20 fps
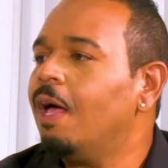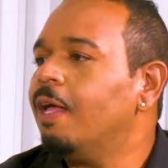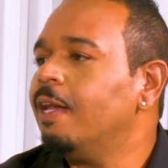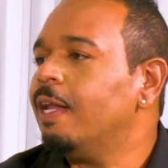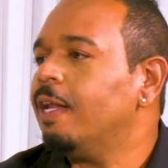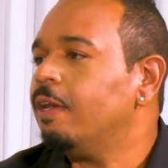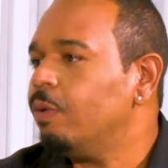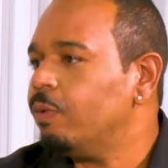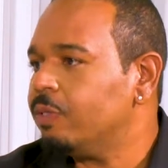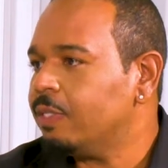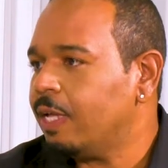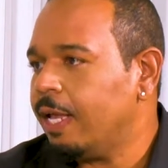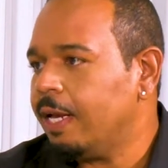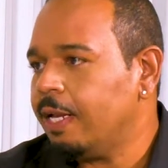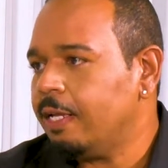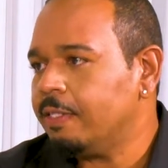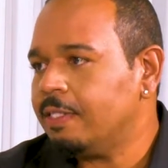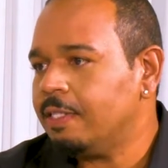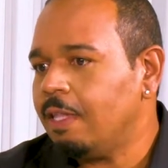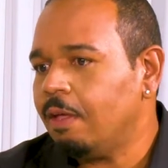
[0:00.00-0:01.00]
on and those
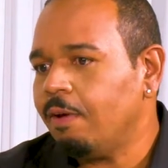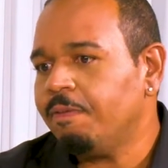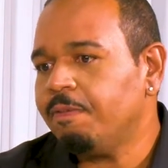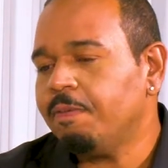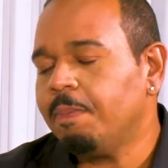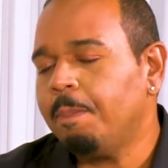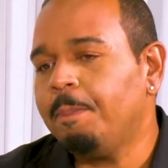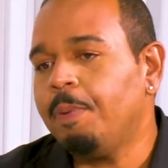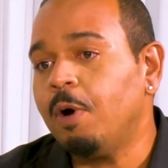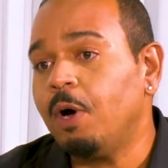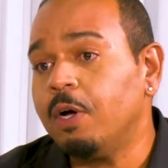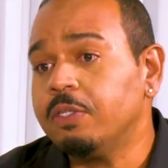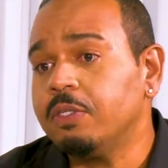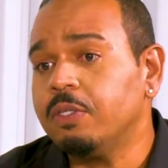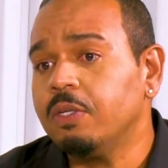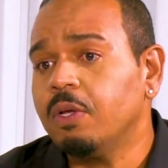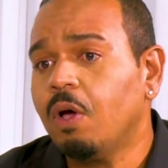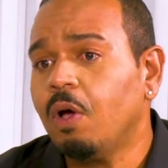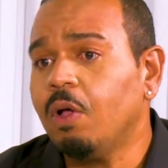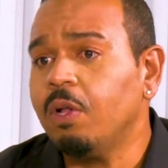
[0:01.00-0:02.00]
kind of stuff.
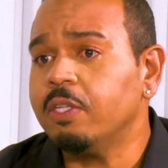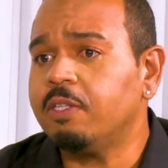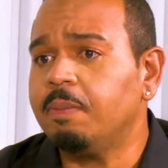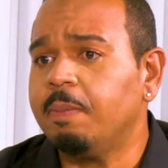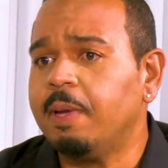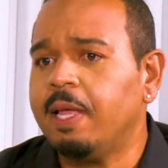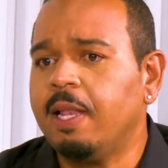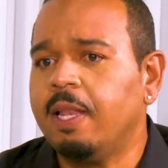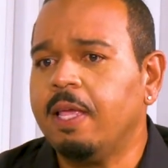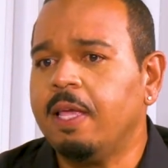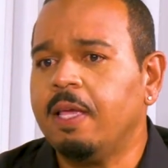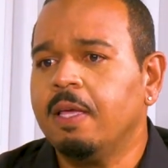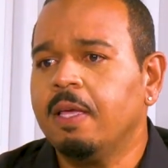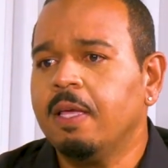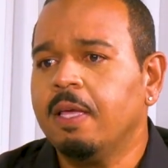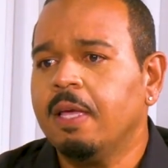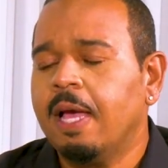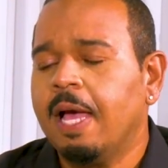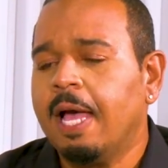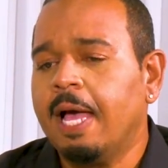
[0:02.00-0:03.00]
But ultimately,
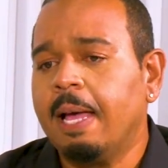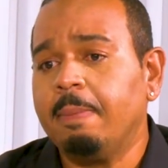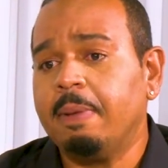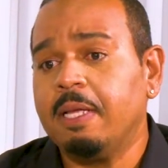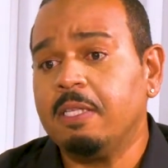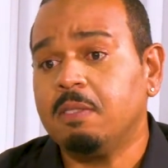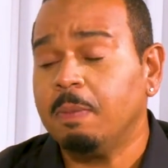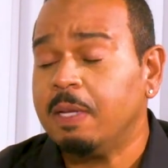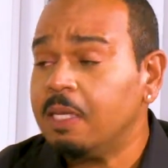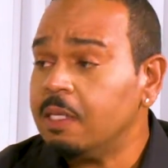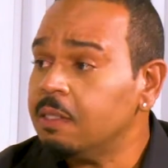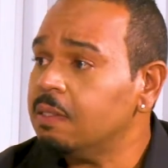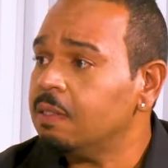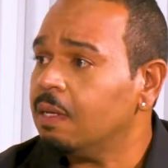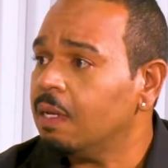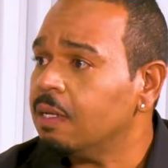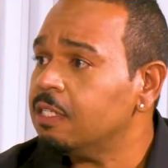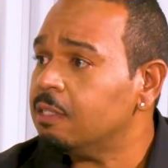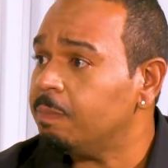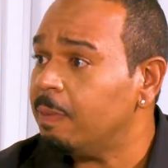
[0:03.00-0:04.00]
it's
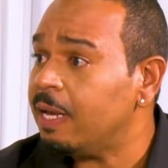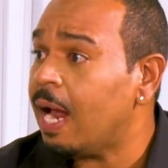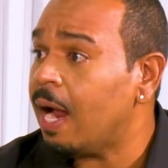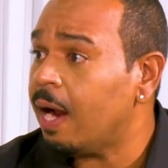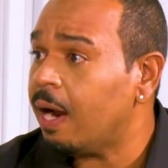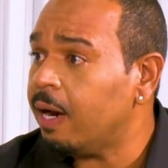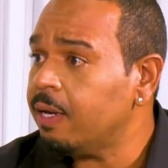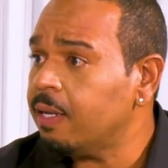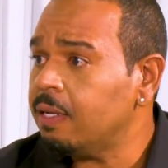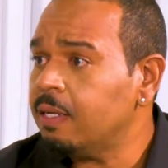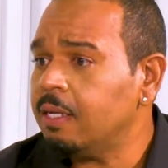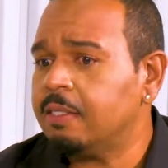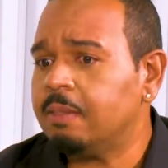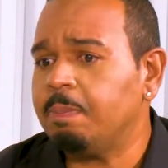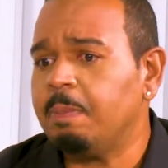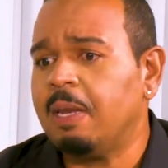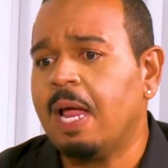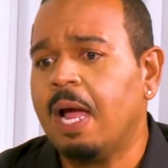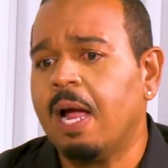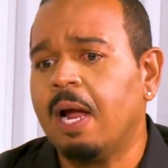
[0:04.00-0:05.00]
been hard.
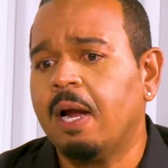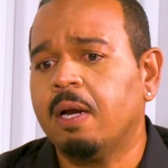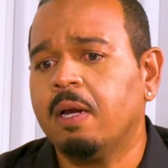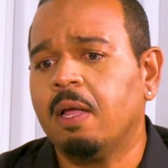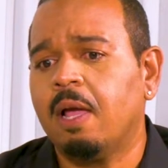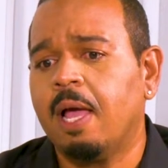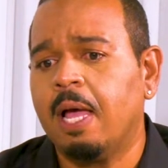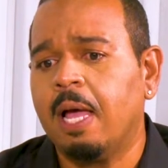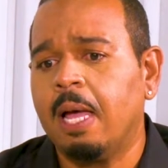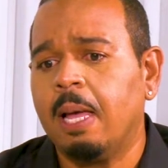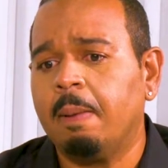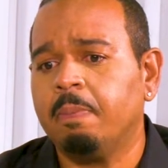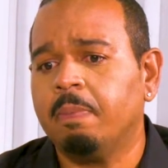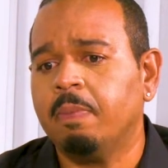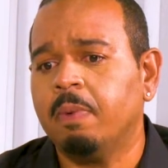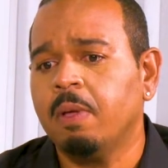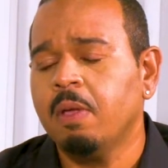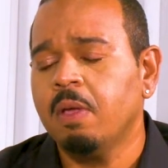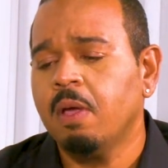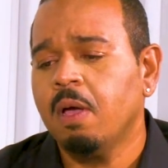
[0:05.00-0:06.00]
It's been hard
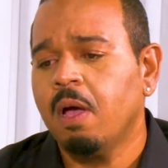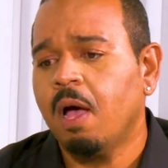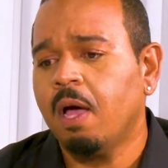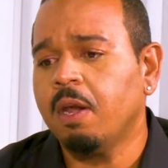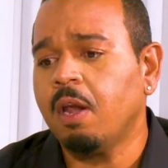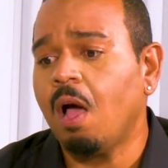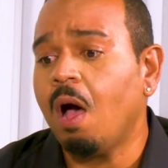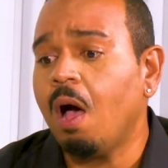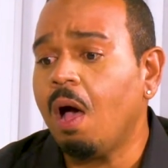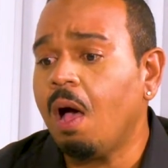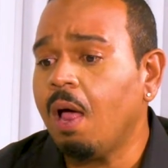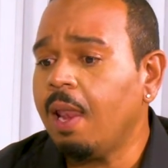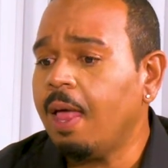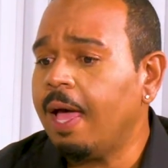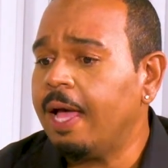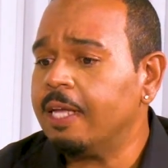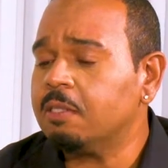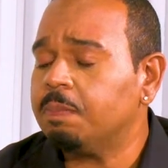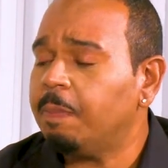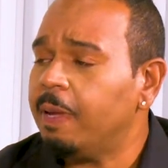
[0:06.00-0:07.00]
on all
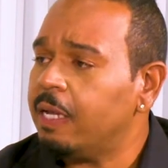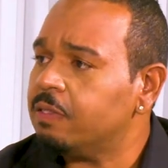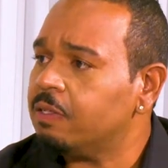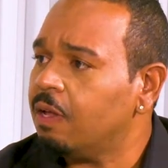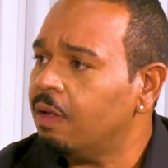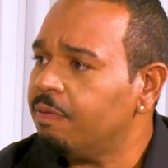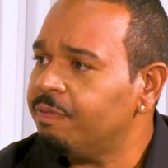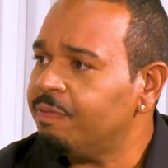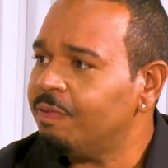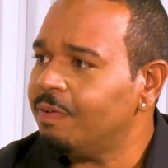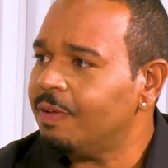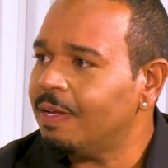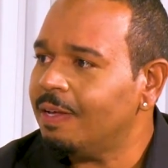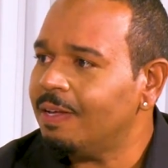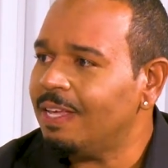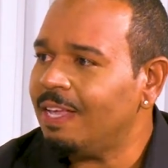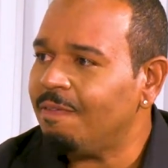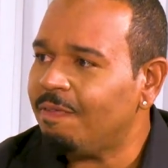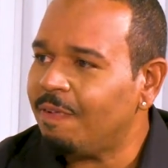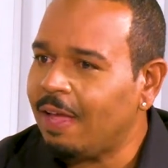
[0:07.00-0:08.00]
aspects of
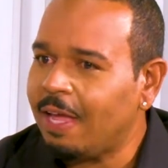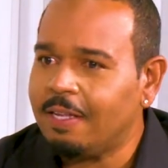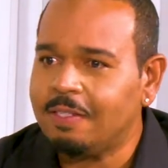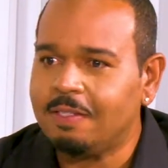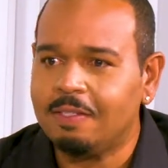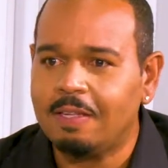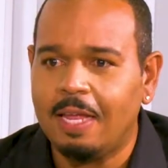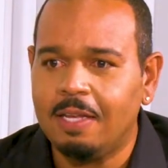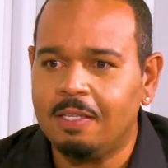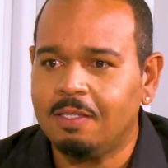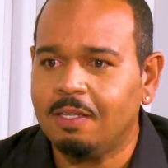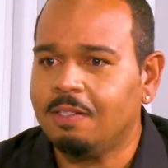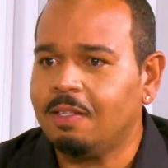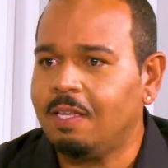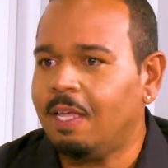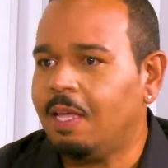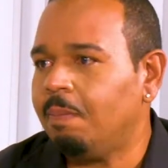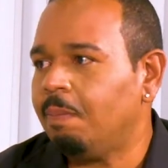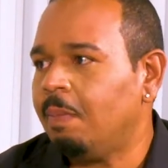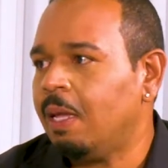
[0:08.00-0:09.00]
events,
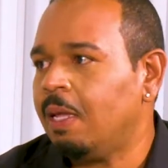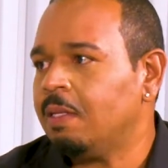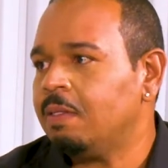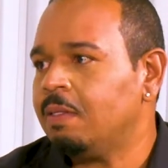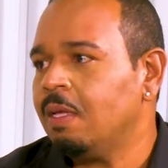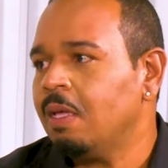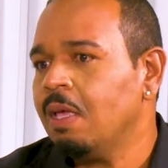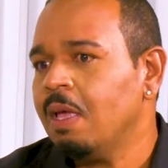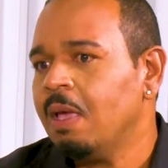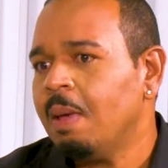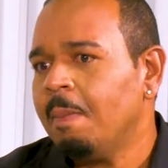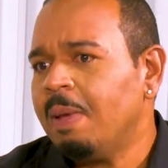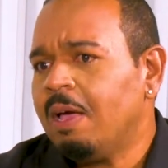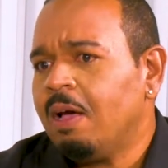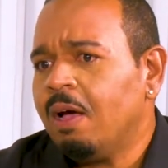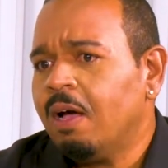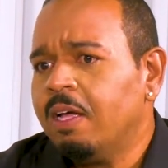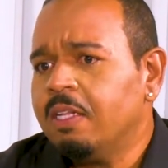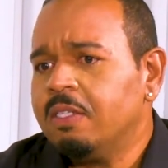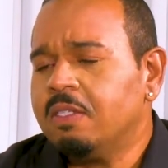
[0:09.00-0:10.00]
entertainment,
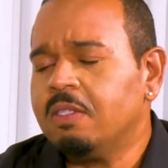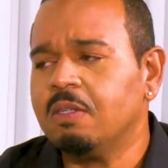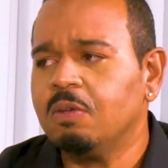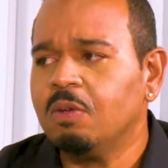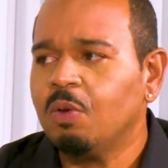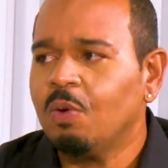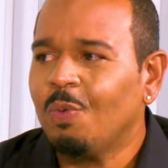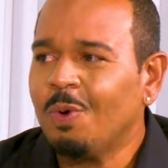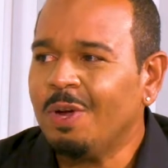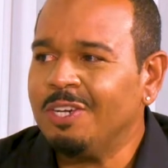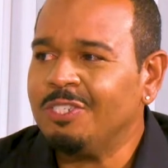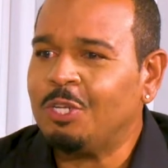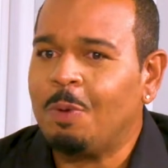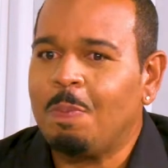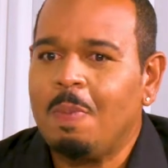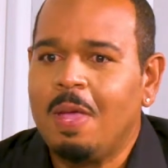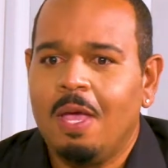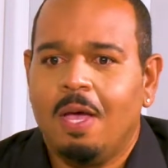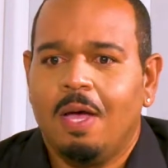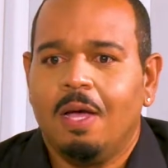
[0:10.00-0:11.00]
because we're
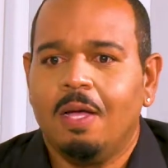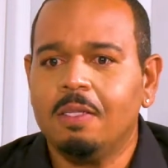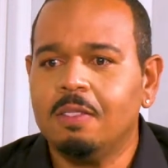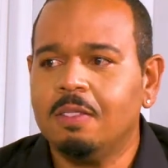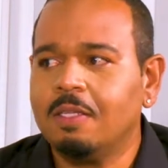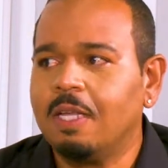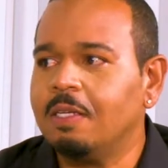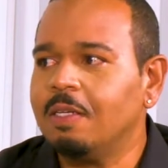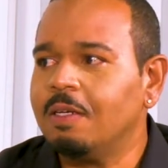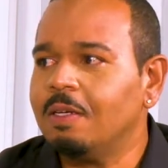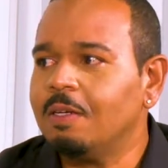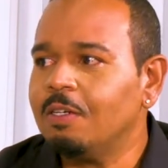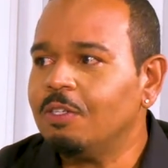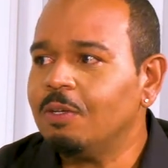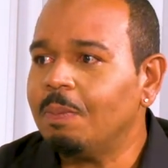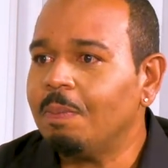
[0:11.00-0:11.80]
Jamaicans and